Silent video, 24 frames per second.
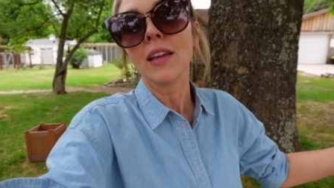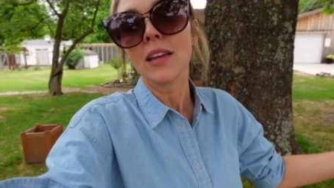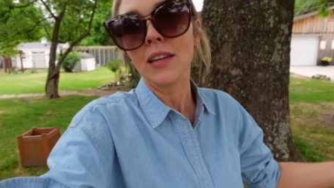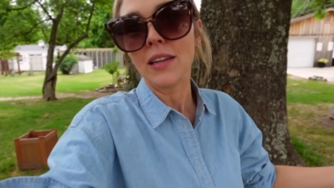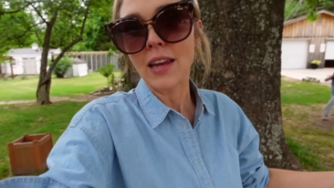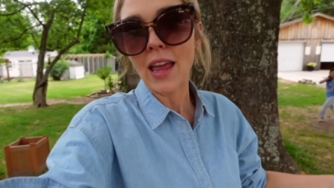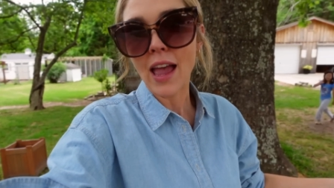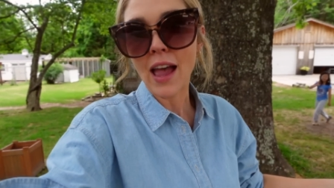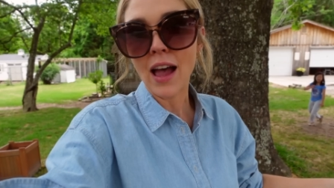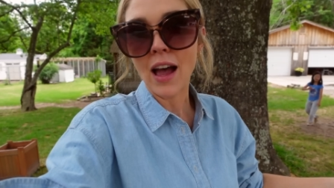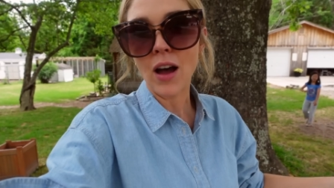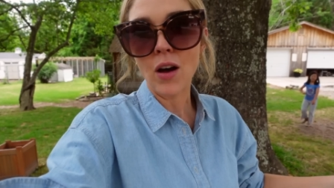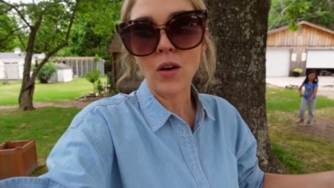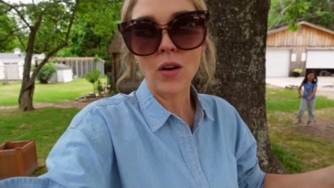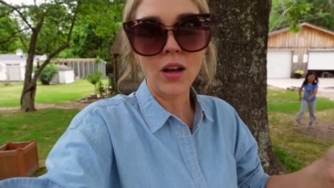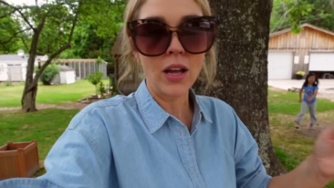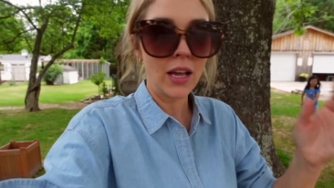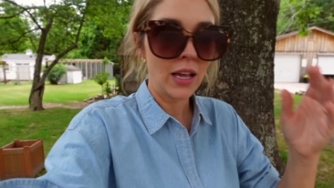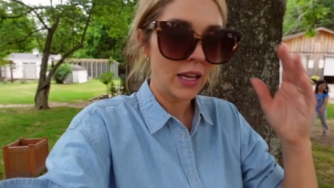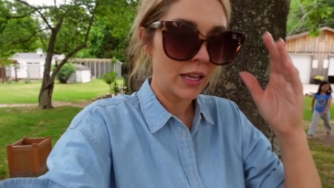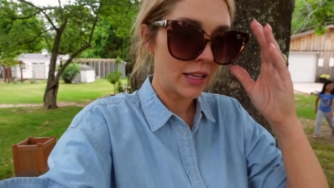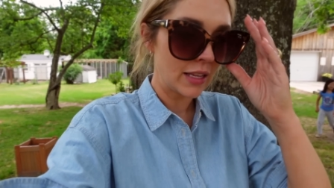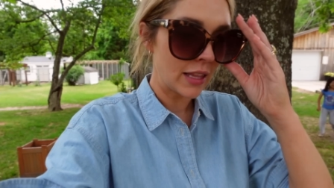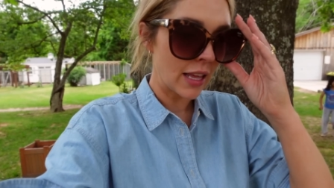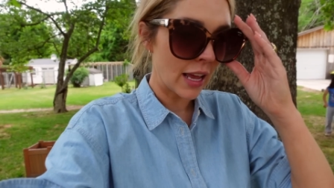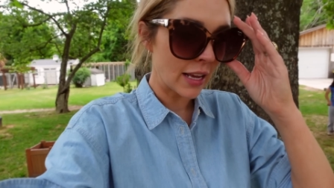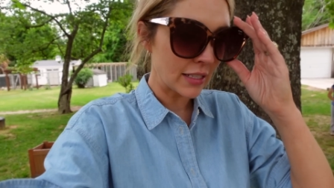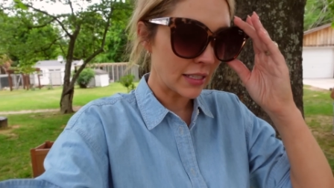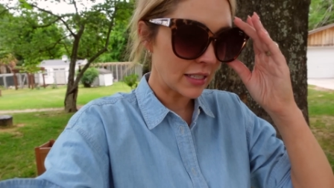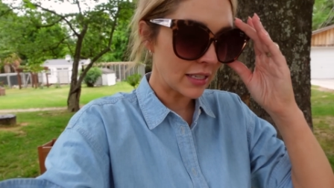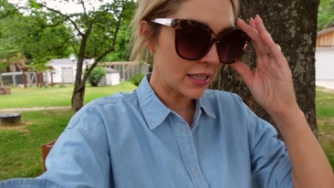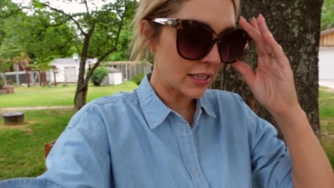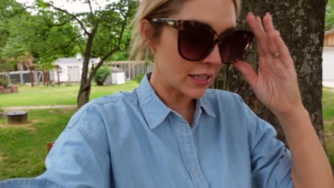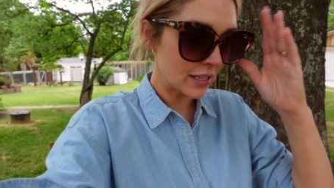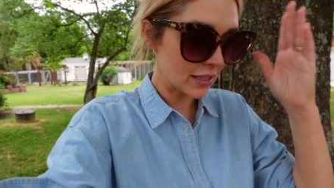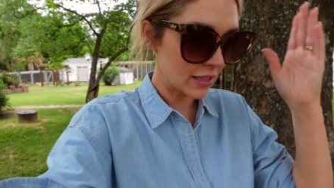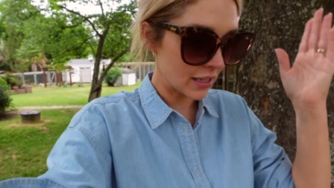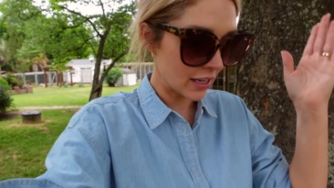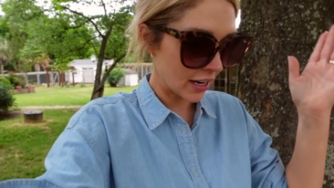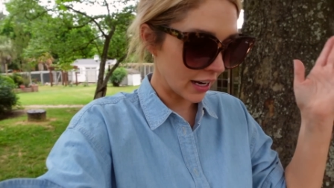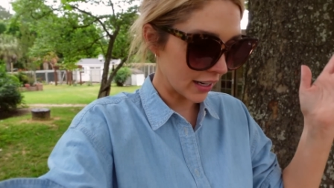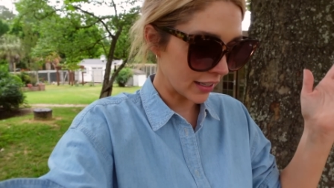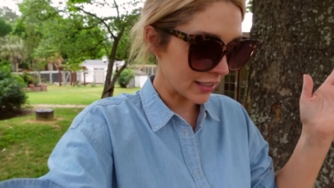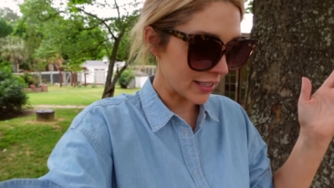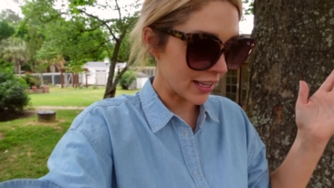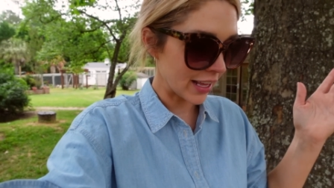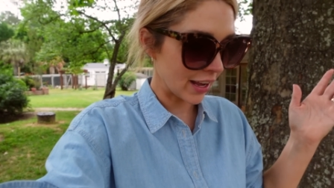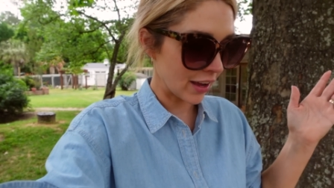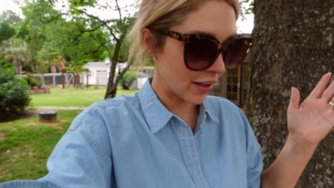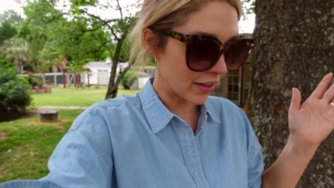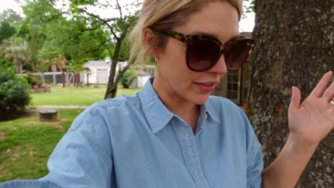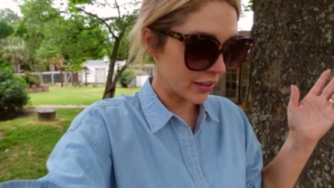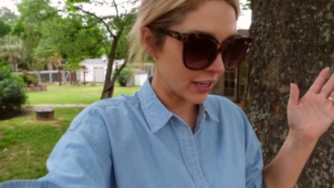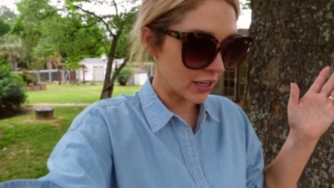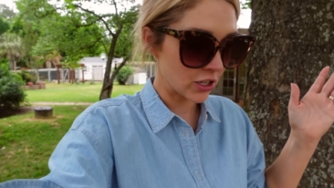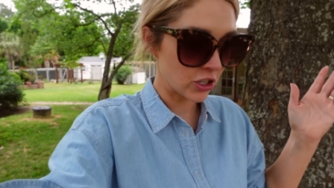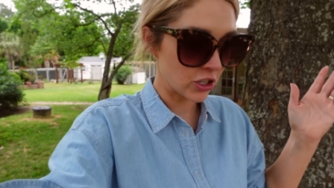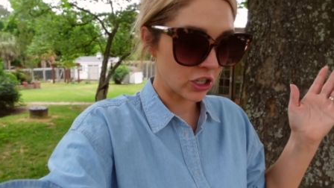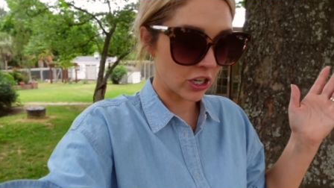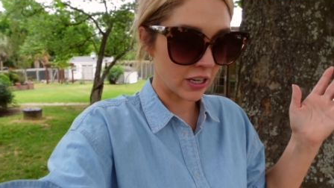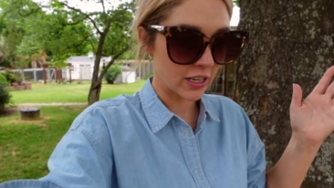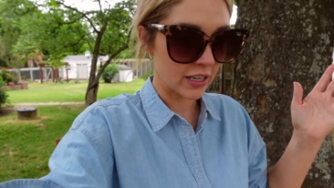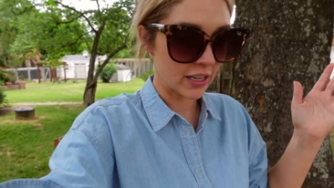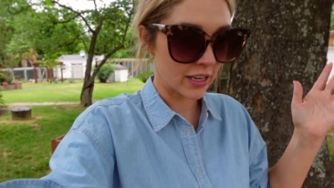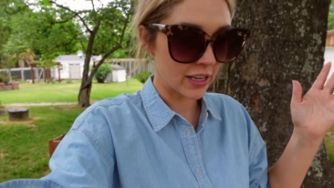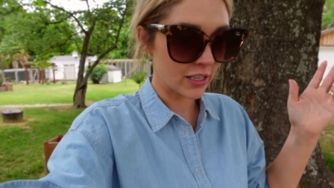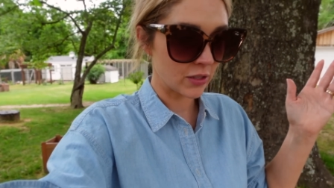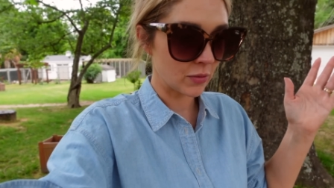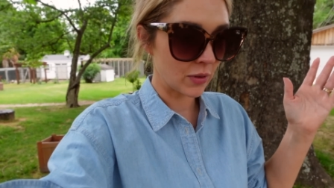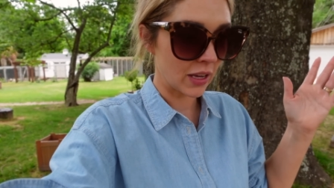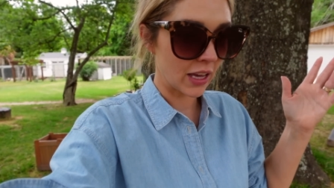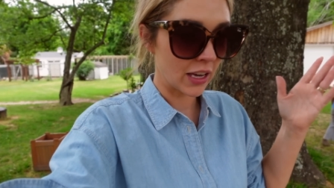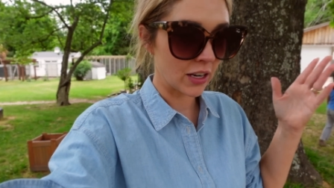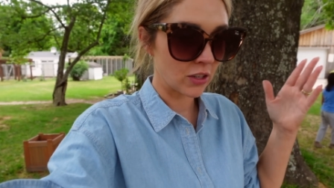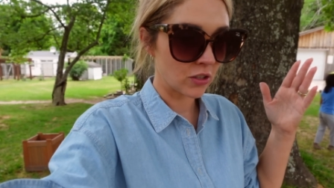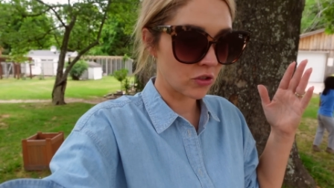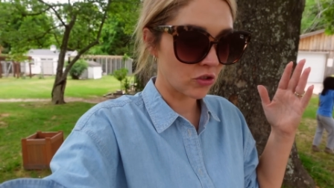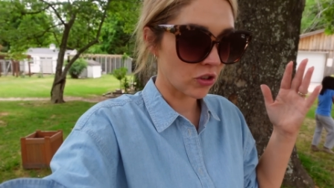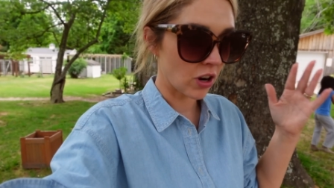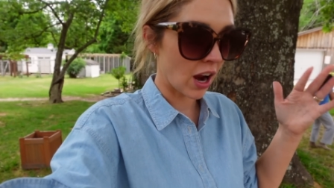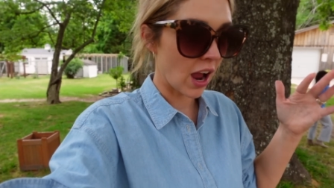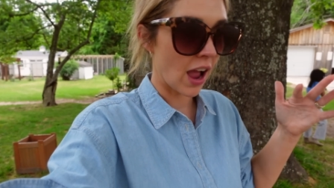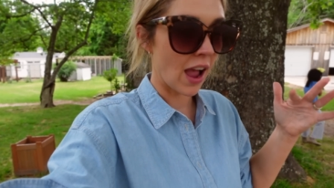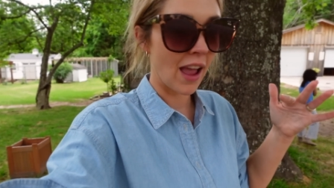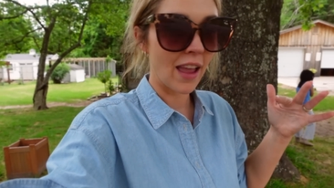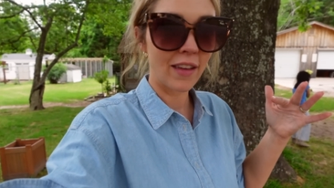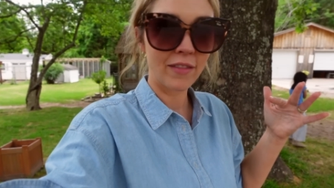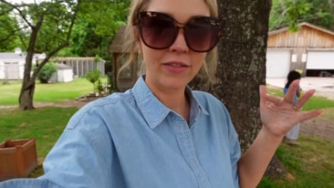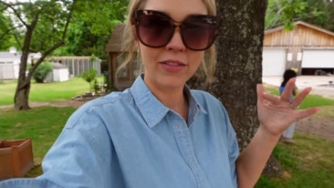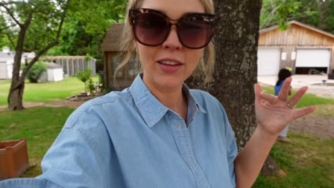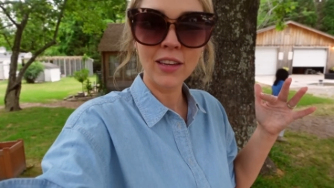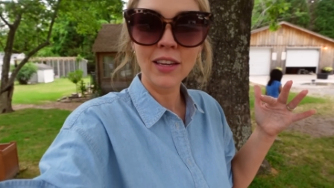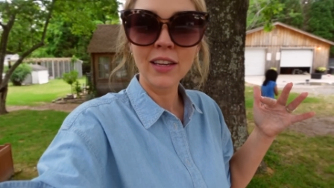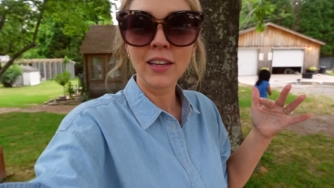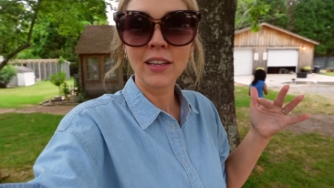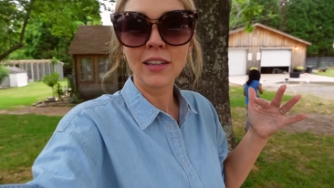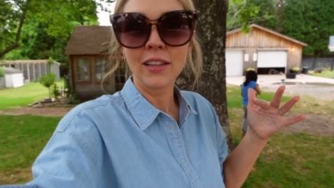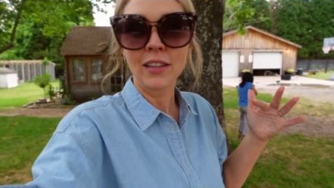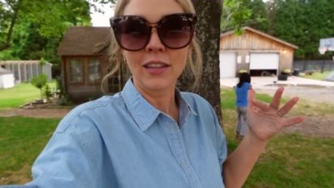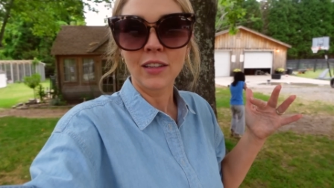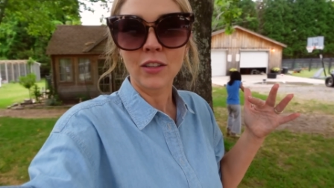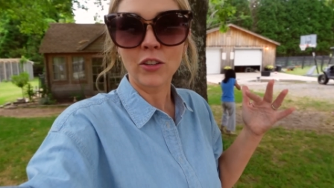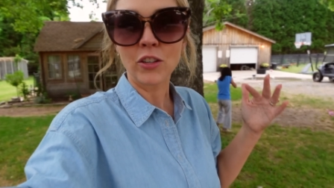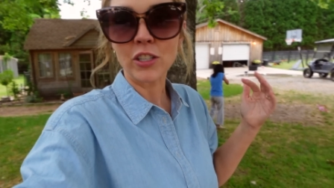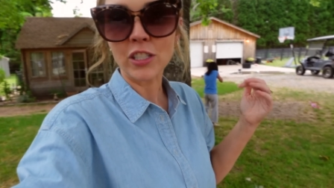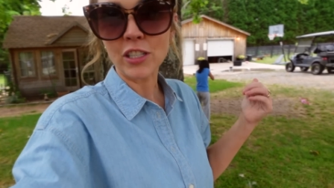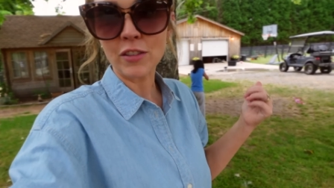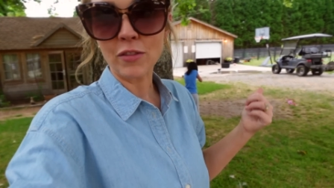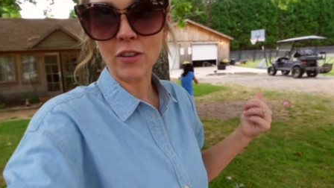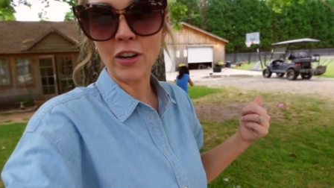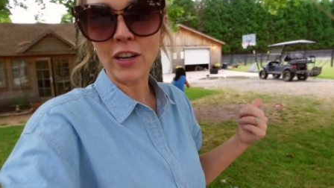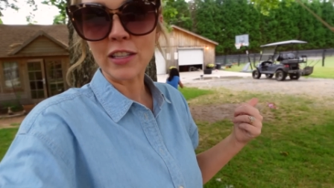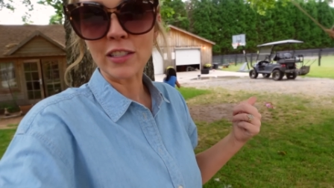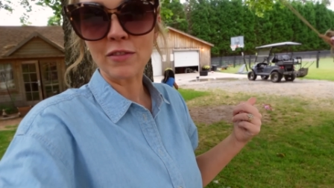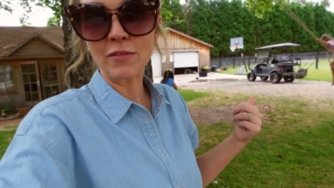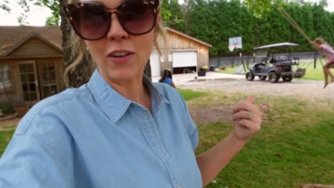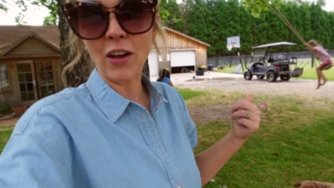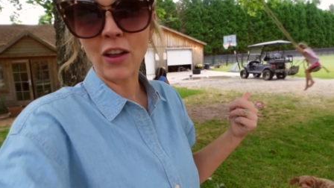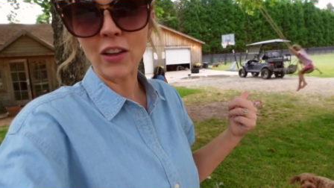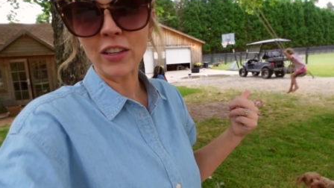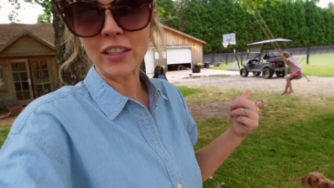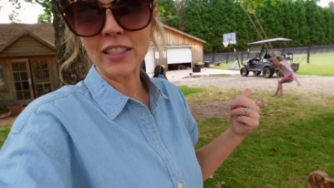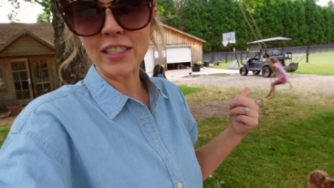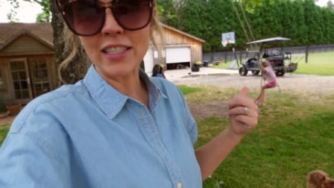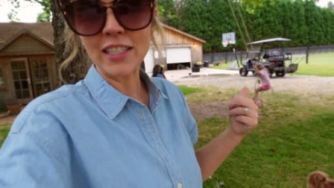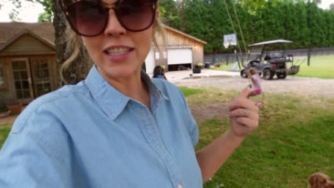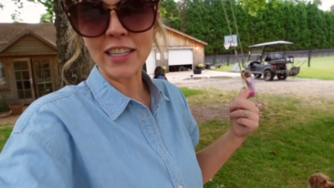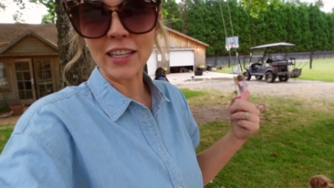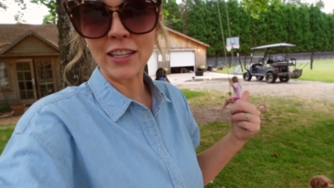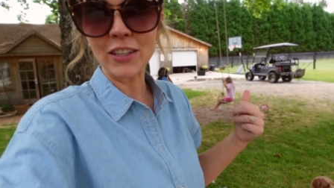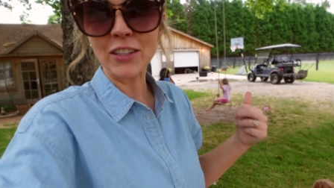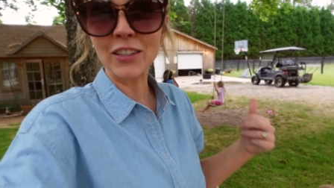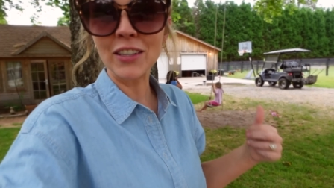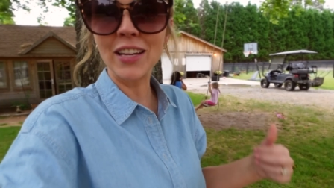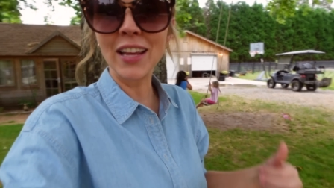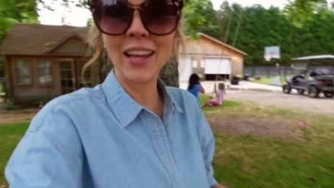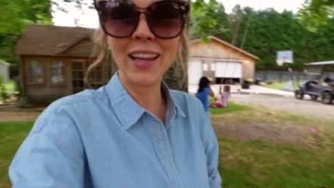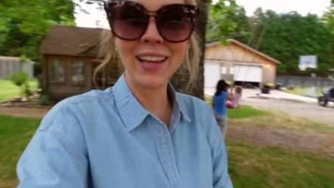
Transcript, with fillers: now that's the next thing on the agenda is we got to drive Christopher has volunteered